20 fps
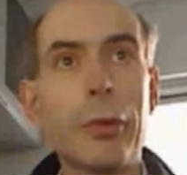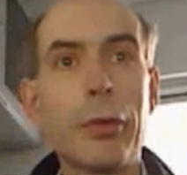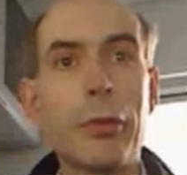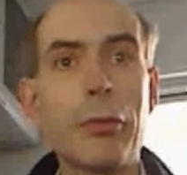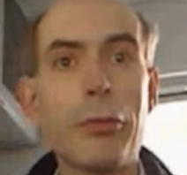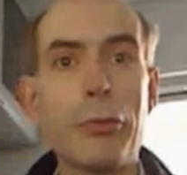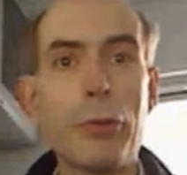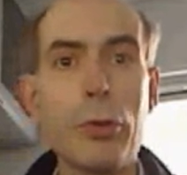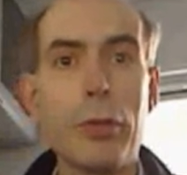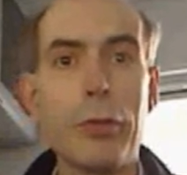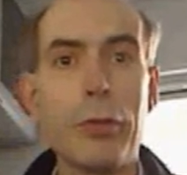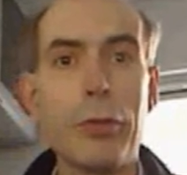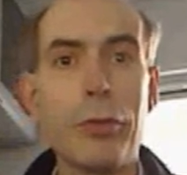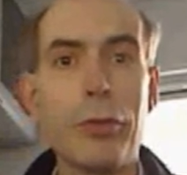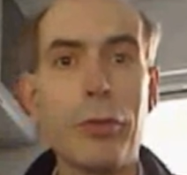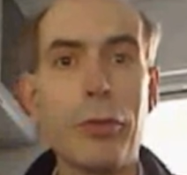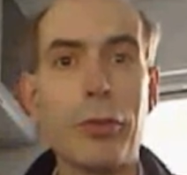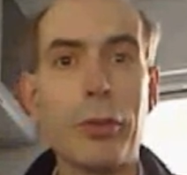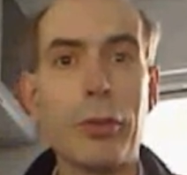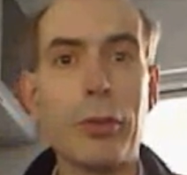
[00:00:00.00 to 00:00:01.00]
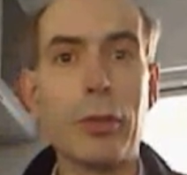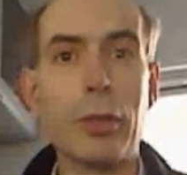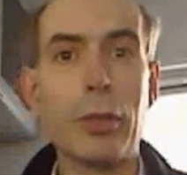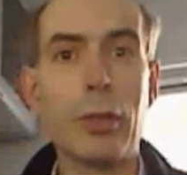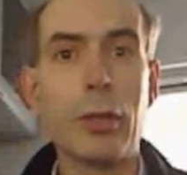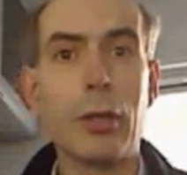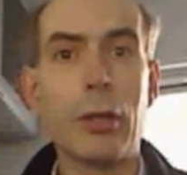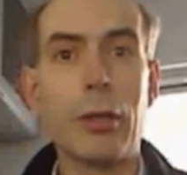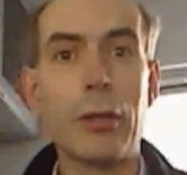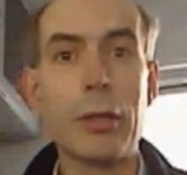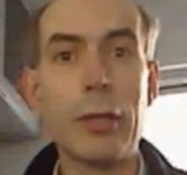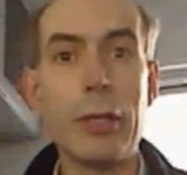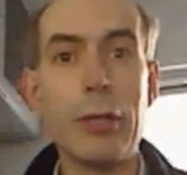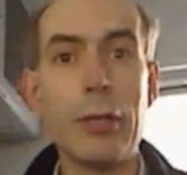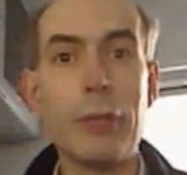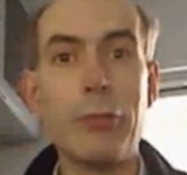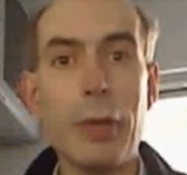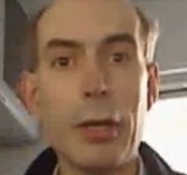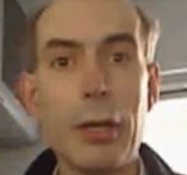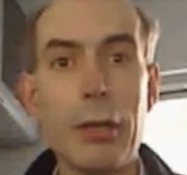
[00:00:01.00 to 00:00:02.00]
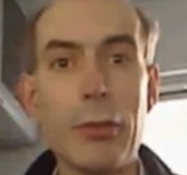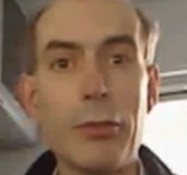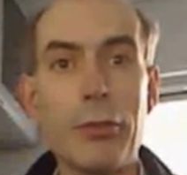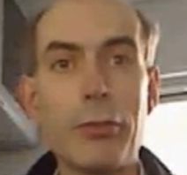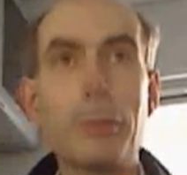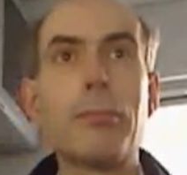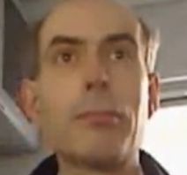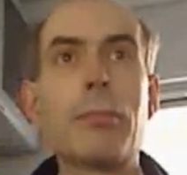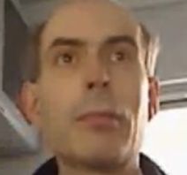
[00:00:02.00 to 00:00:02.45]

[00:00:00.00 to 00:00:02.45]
through the resistor are in phase.